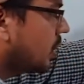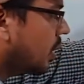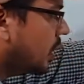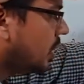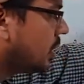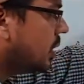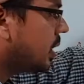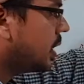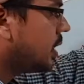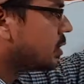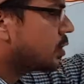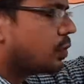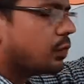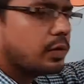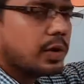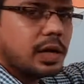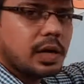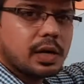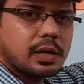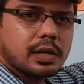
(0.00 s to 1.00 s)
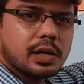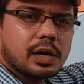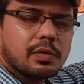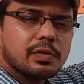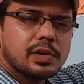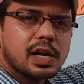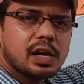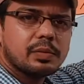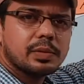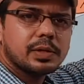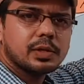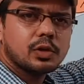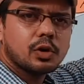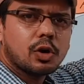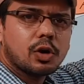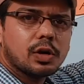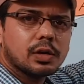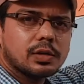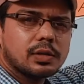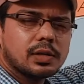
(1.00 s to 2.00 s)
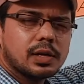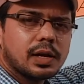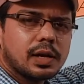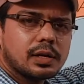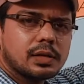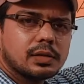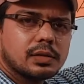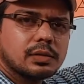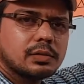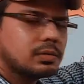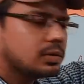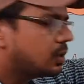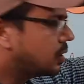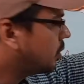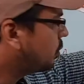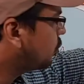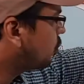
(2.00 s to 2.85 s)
in case of area we have been taught that the